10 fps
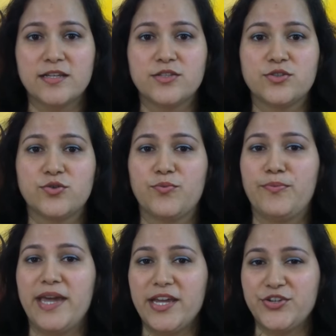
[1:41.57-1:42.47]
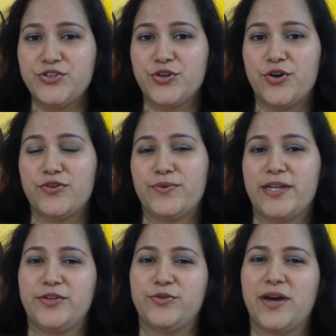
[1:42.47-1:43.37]
So make sure
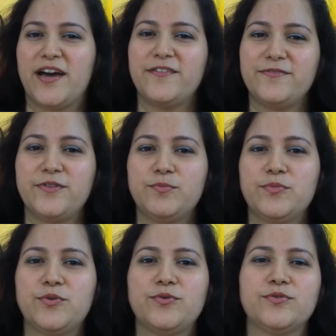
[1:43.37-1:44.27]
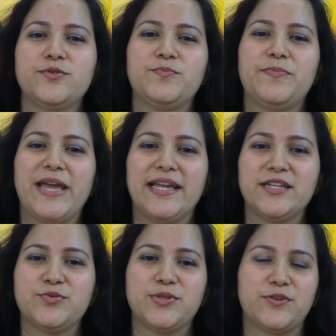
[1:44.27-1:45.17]
when you have the mood to
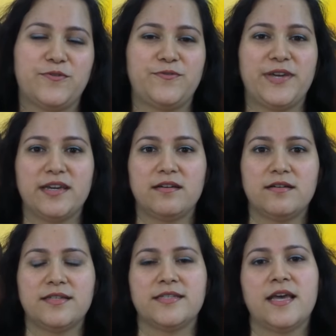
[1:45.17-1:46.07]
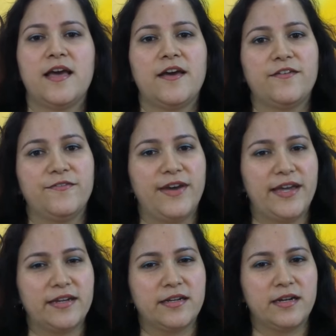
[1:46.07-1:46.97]
paint with your fingers,
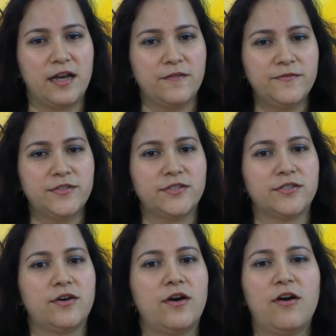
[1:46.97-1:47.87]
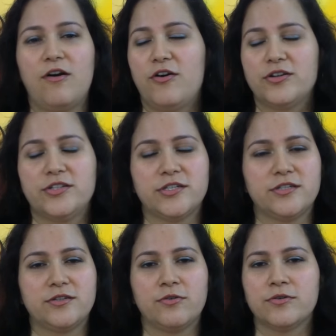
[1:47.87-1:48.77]
wear gloves, or
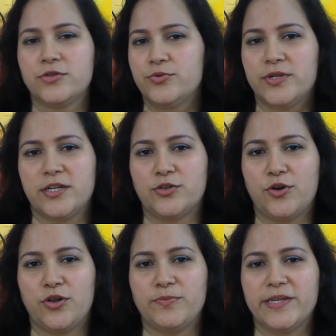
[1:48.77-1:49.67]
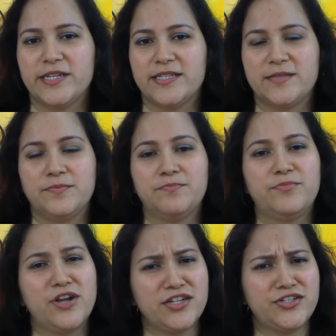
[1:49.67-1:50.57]
just don't do it at all, because
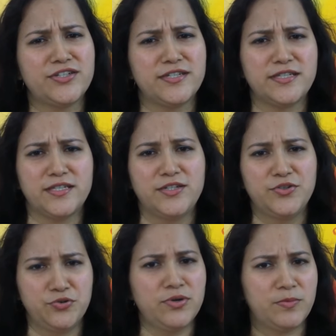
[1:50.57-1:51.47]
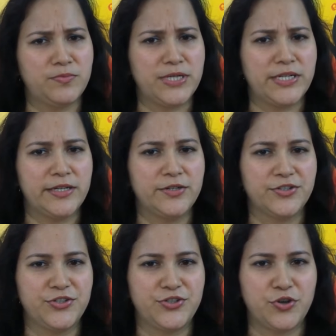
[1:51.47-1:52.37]
brushes do a pretty
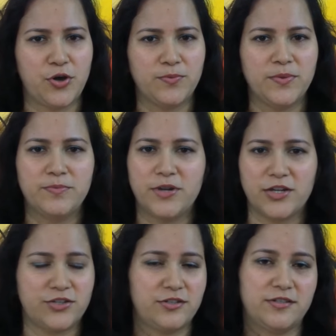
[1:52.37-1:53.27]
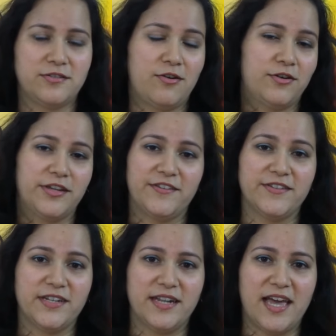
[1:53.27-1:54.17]
good job, brushes or
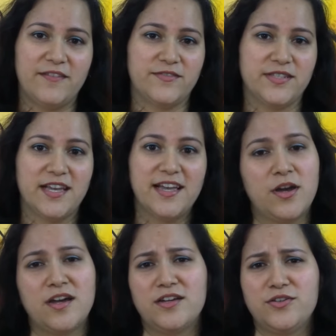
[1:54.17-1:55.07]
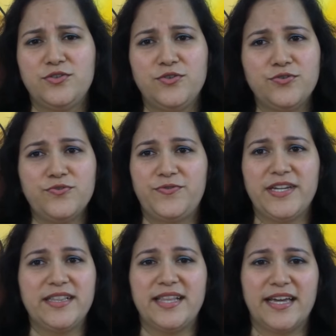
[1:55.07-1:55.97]
even knives. Don't
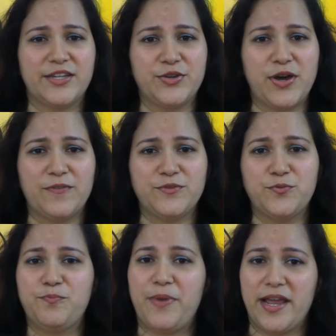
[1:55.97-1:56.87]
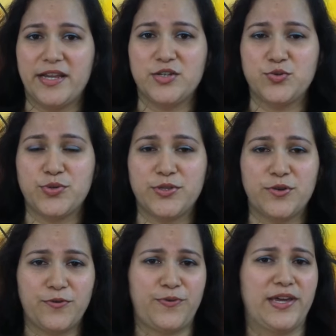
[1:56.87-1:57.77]
feel like you have to paint with
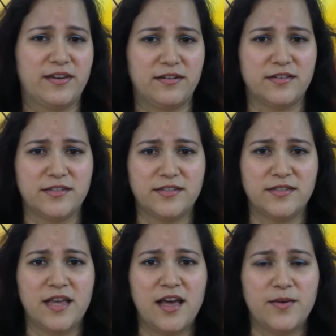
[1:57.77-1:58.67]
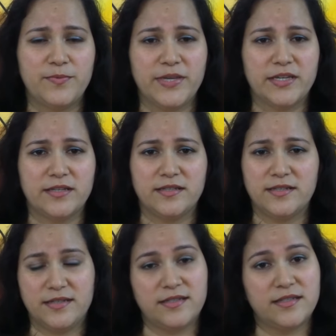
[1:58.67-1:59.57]
your fingers,
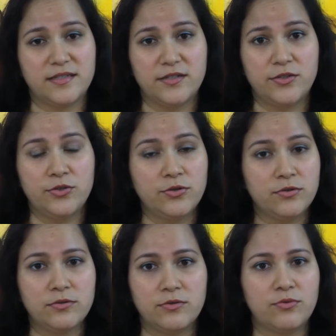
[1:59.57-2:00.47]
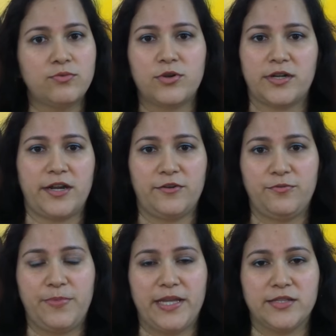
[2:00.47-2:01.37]
because you don't know what kind
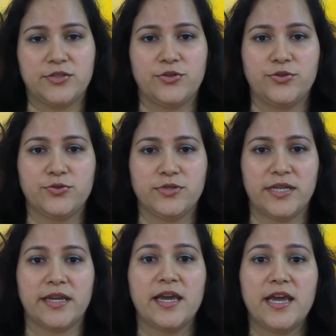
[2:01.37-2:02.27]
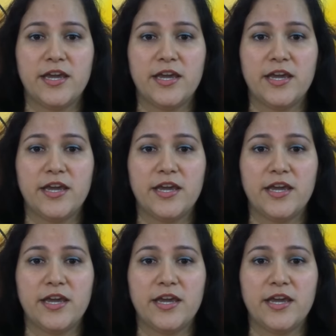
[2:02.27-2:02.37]
of paints you're using.